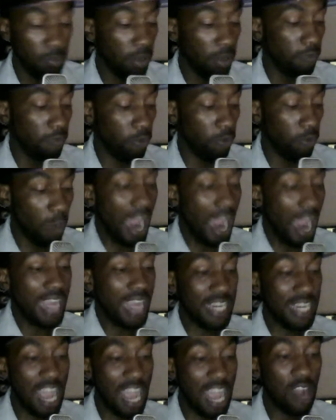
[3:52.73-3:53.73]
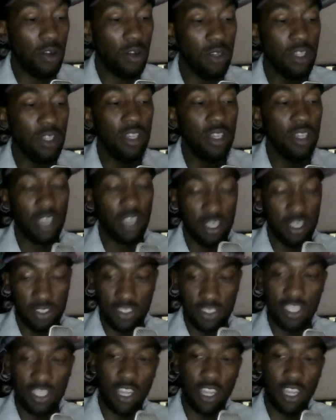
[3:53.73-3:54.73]
But for right now,
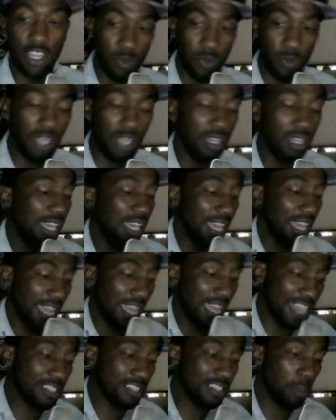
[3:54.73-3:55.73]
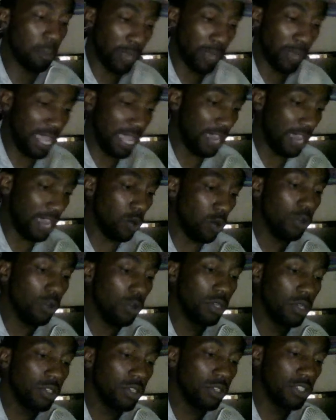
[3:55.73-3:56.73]
considering his appeal
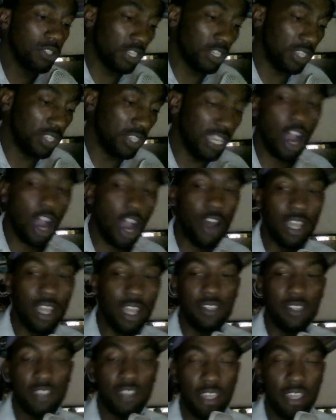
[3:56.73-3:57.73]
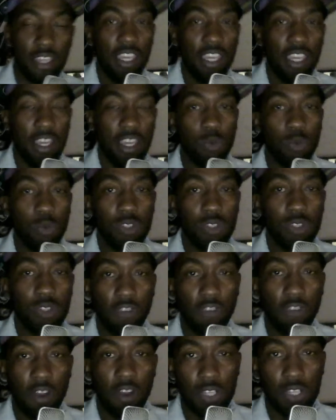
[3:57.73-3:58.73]
to the audience, it was a
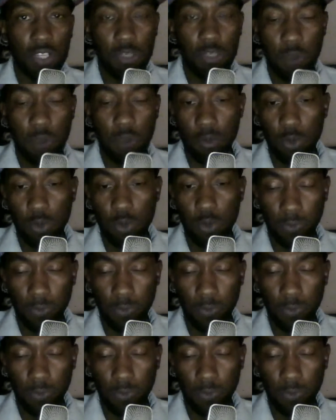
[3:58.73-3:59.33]
very smart move.